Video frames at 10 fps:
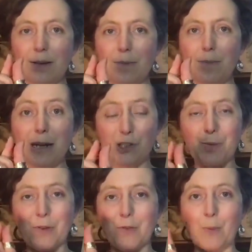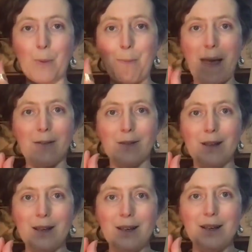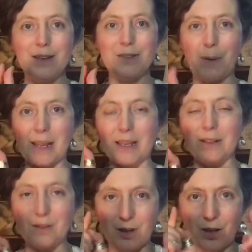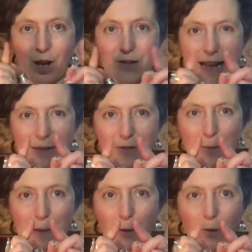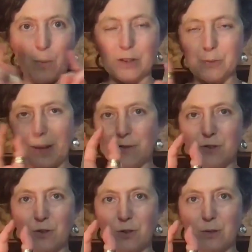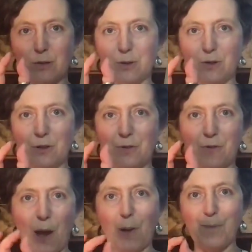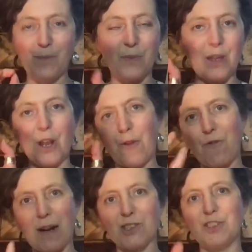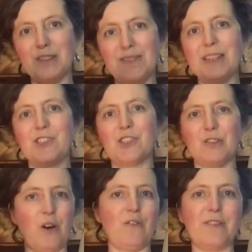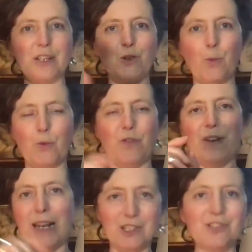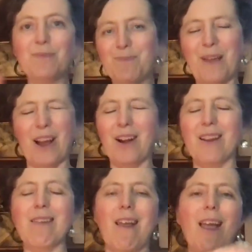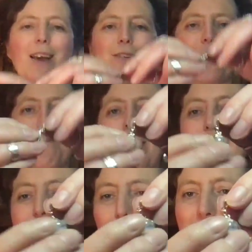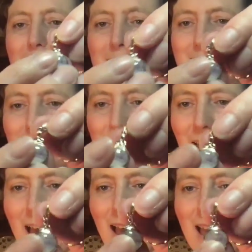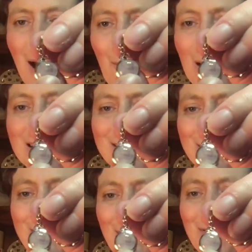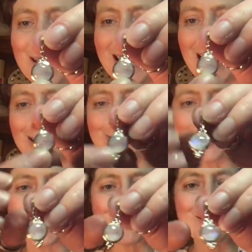measurements with mil. So I can go down to the mil. Otherwise, we have to talk sort of, fractions of inches, half an inch, quarter of an inch, that kind of thing. So mil's a bit easier there. Wendy says, definitely inches.